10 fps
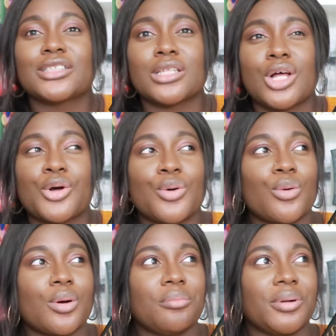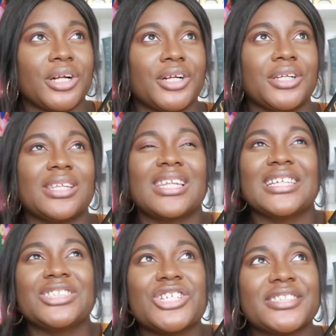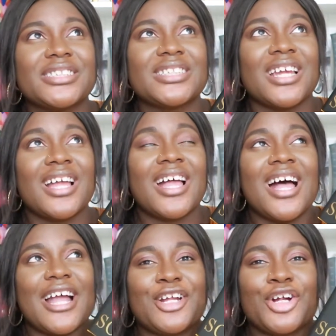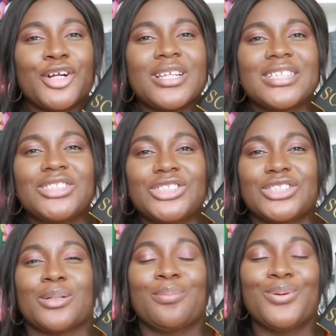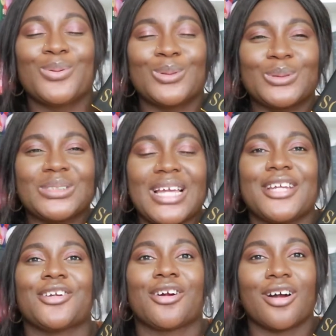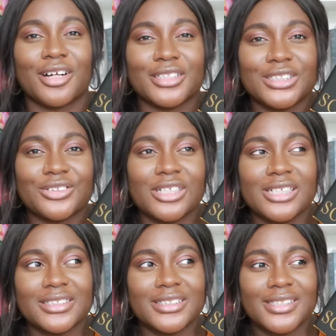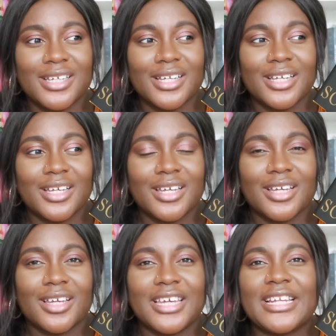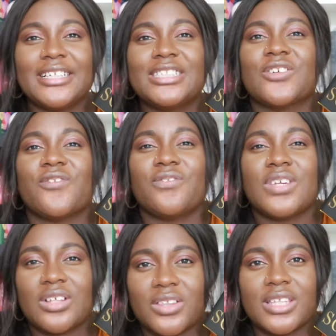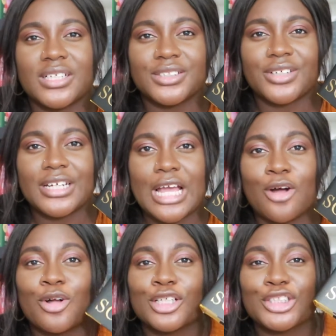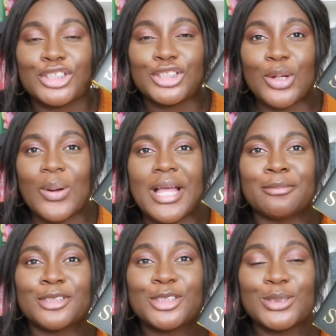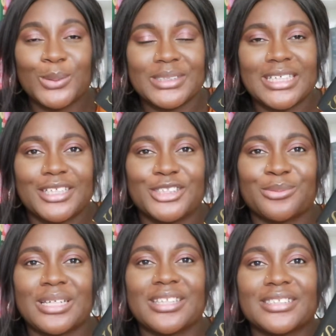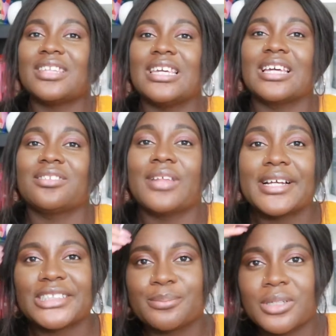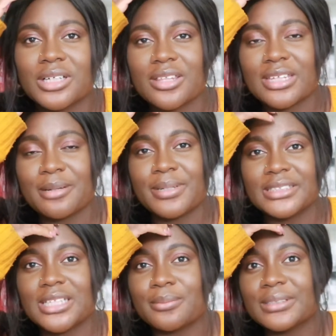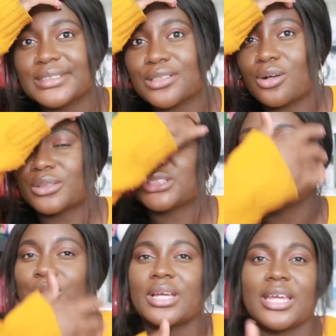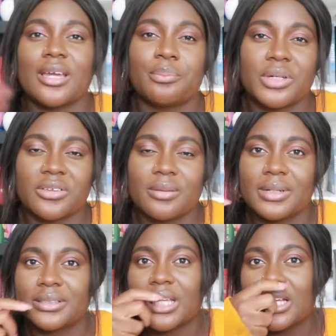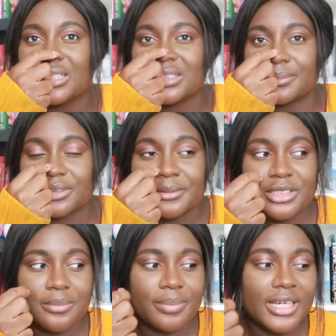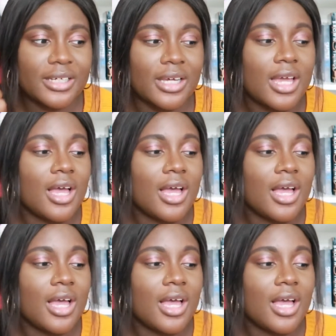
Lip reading: slow burn, like just, I heard it just pulls at your heartstrings, and I need to feel things right now. So I'm so excited to read this. The last book that I picked up is also a Book of the Month subscription pick.